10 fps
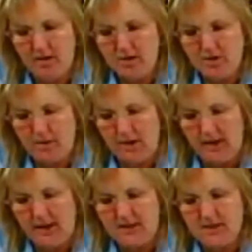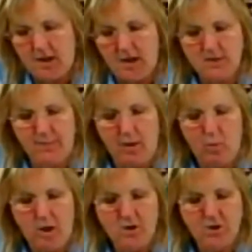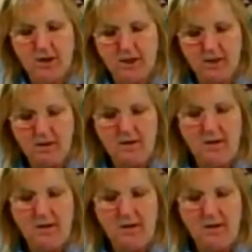Australia has talked about watching